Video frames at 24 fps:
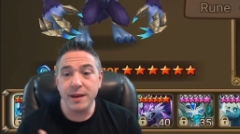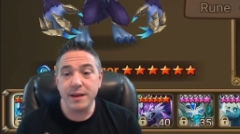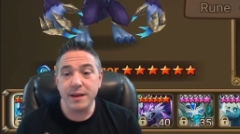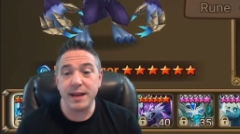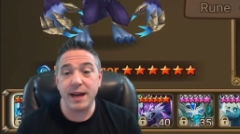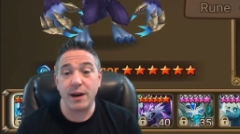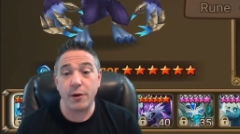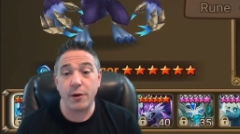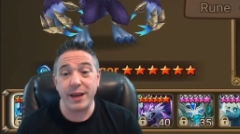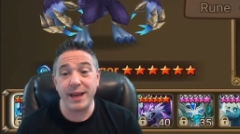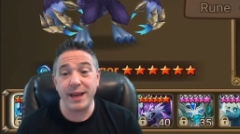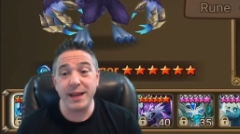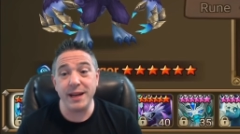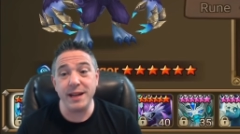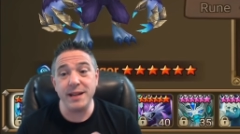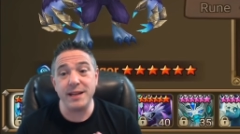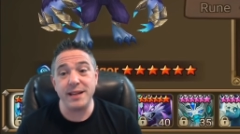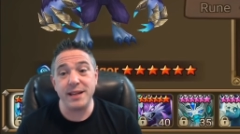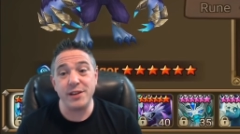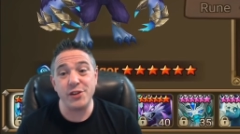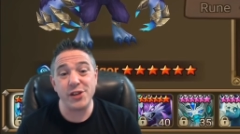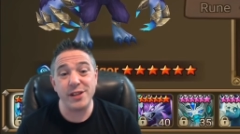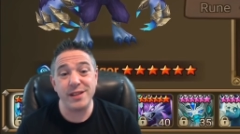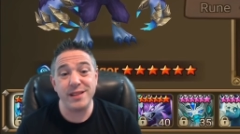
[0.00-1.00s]
Now, in
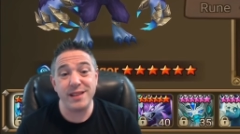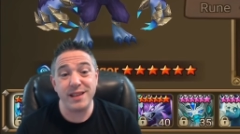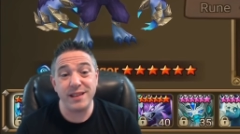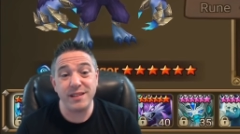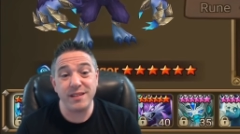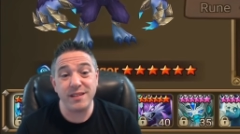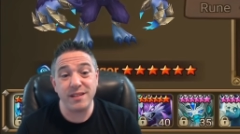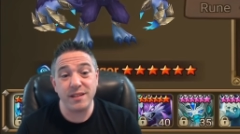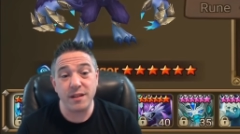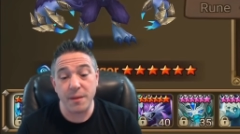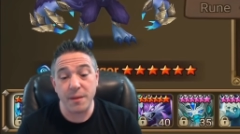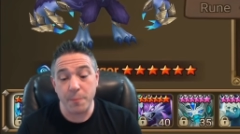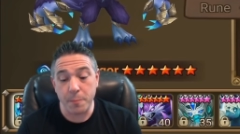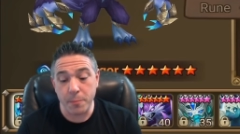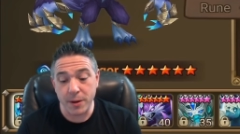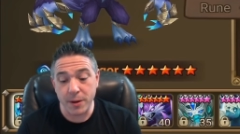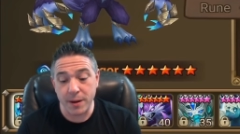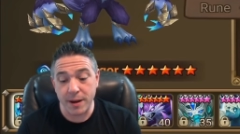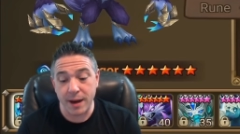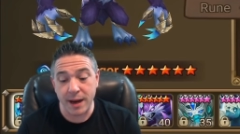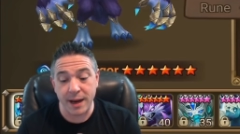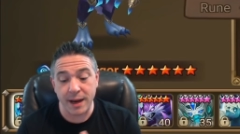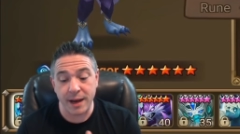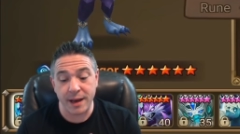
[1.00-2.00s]
addition, this
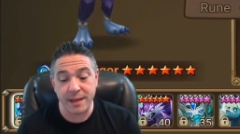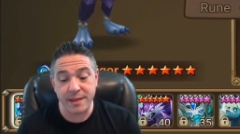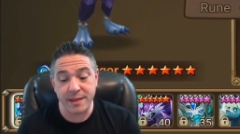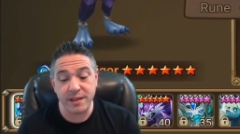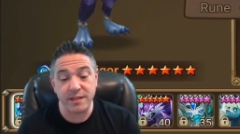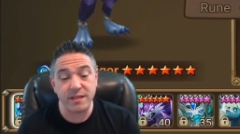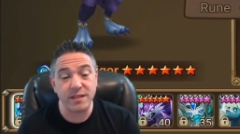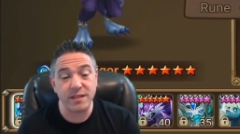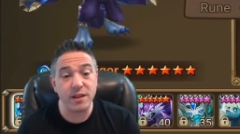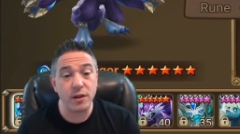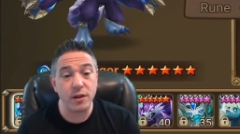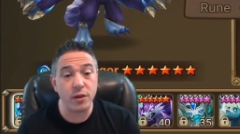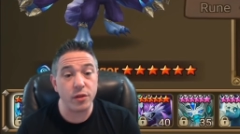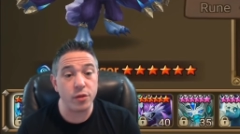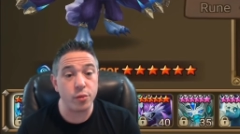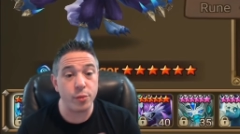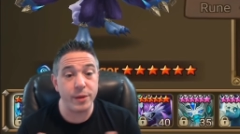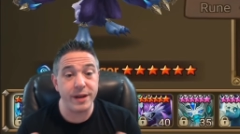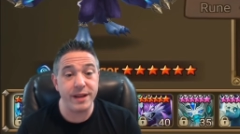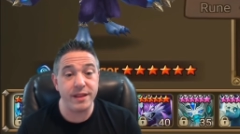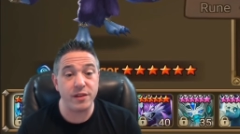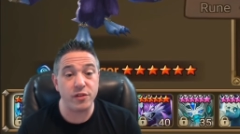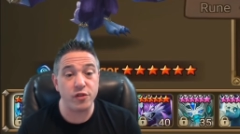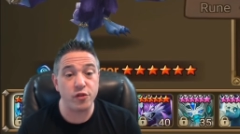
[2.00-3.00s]
Per, uh, this skill
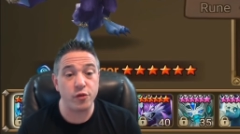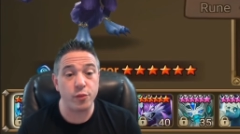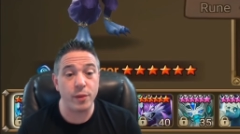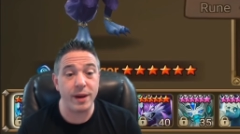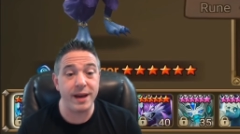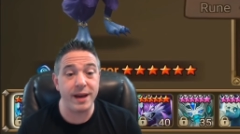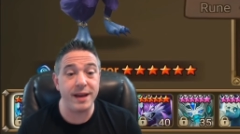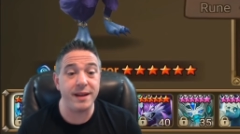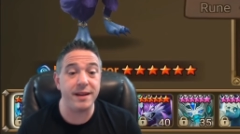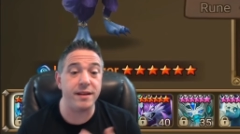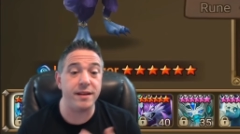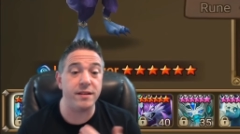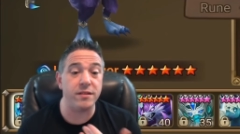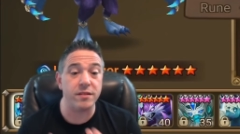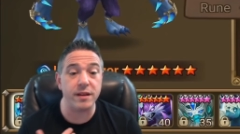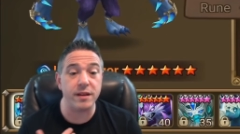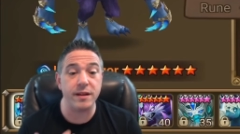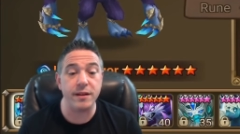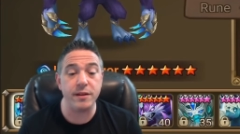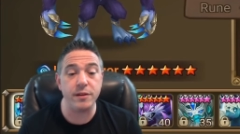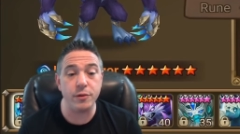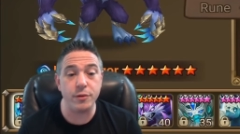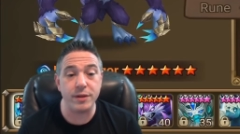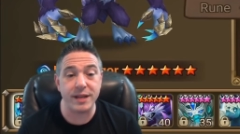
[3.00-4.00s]
3, the Shred, is going
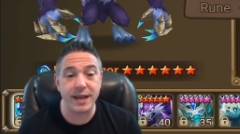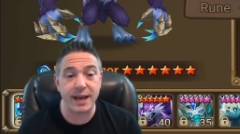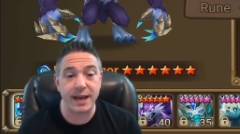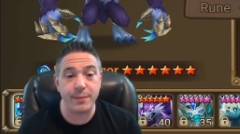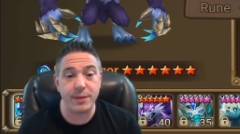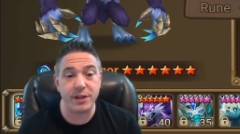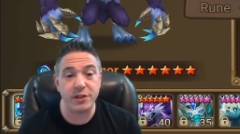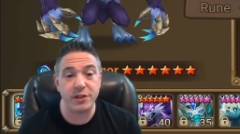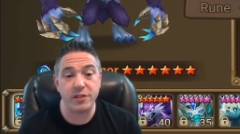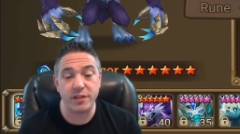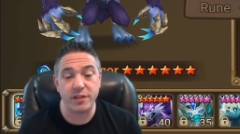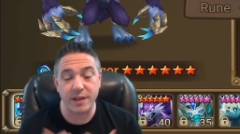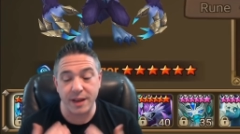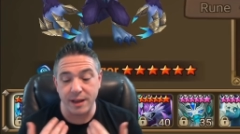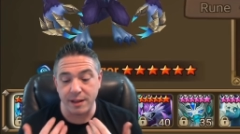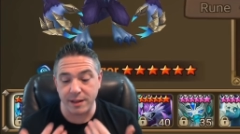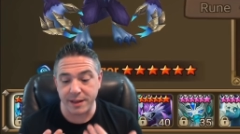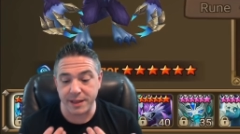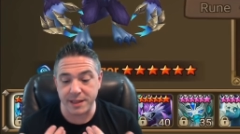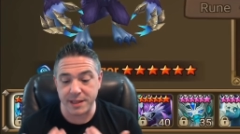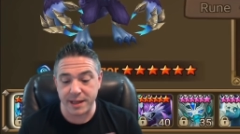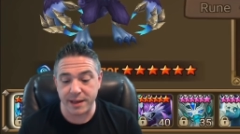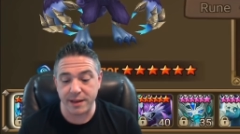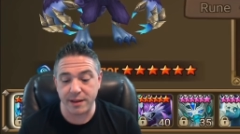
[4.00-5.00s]
to do damage
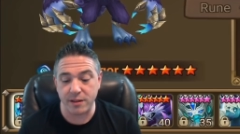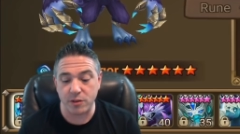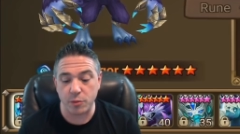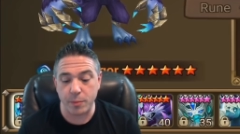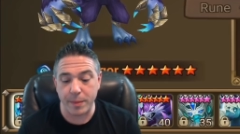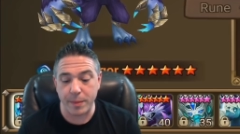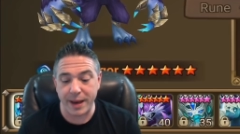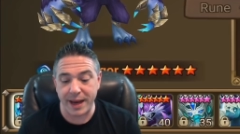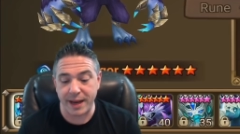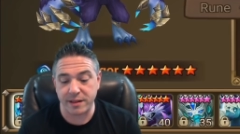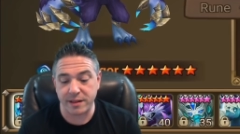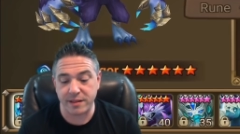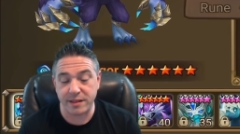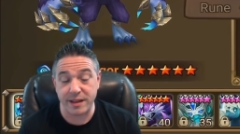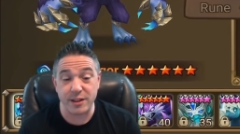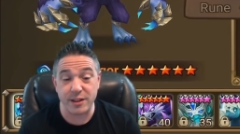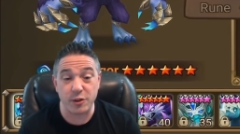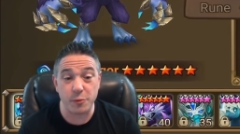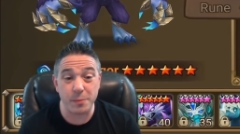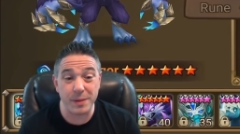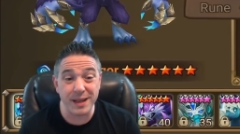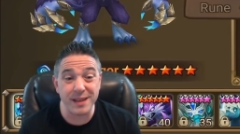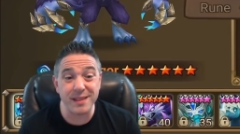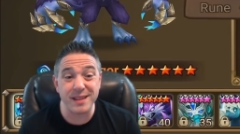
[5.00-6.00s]
scaling to his max
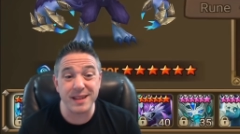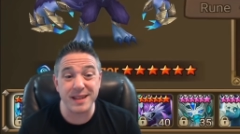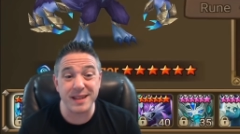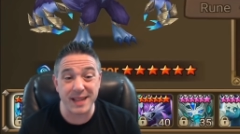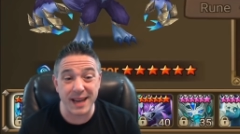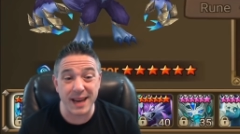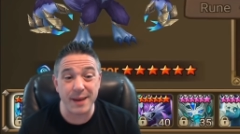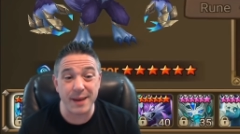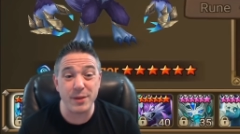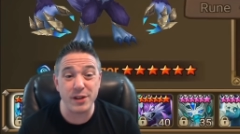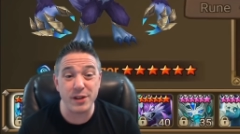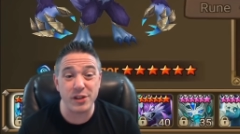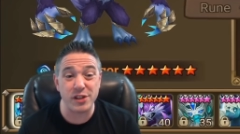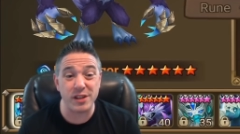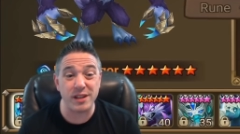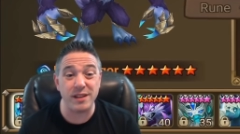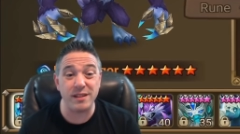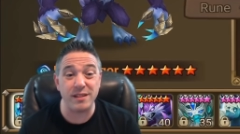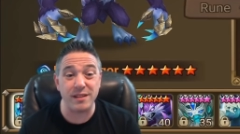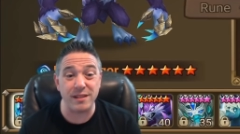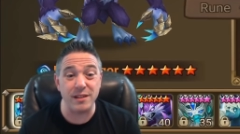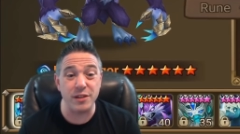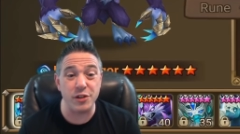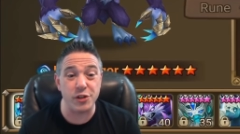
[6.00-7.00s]
HP, and the damage
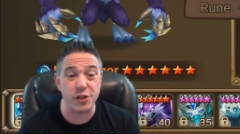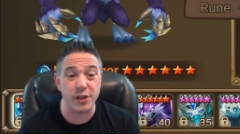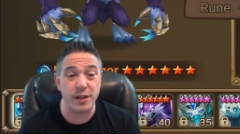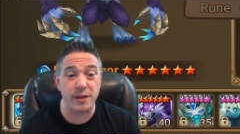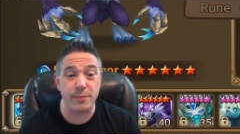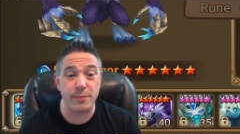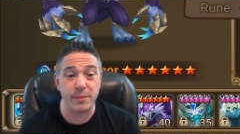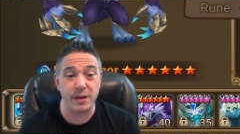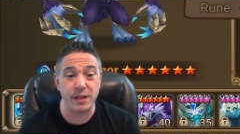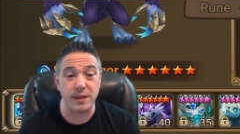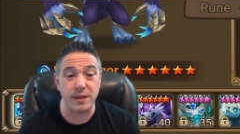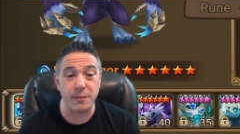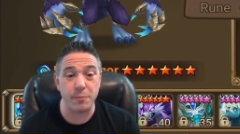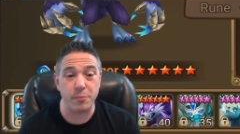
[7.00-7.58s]
is legitimately